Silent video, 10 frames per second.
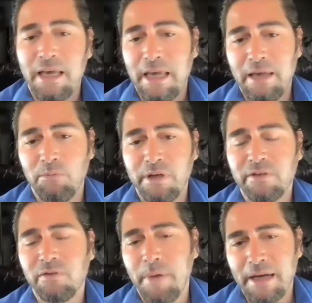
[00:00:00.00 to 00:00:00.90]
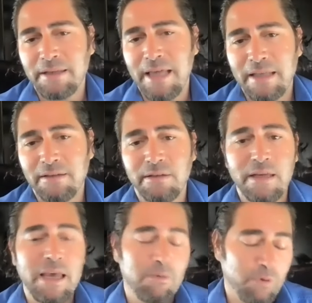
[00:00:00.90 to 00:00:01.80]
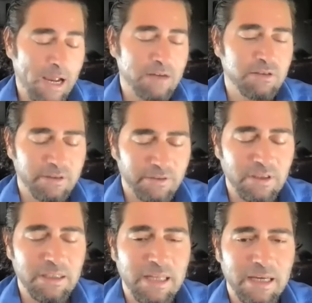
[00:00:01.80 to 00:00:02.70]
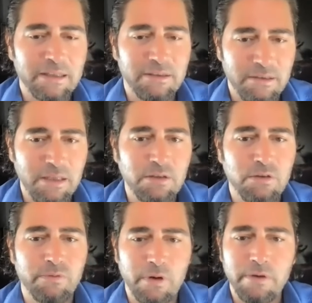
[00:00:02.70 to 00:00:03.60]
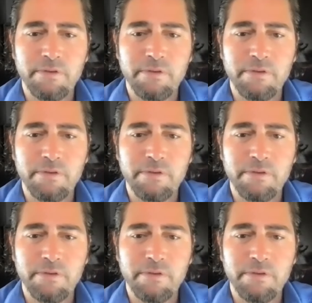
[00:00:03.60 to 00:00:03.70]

And we expect that, and we're actually seeing that continue very,